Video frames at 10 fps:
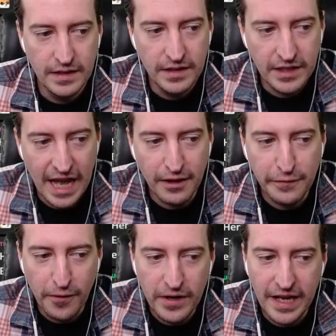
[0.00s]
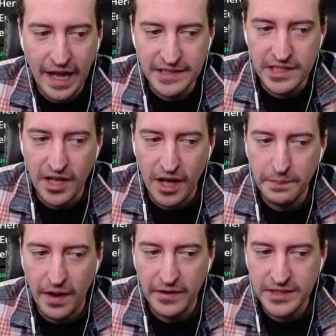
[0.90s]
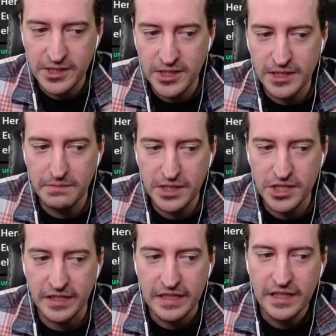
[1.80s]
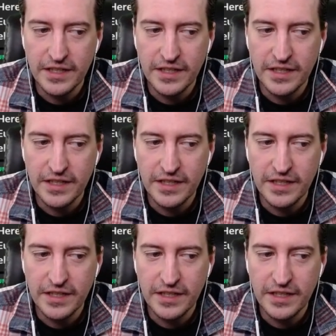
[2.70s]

California has a non-politician commission.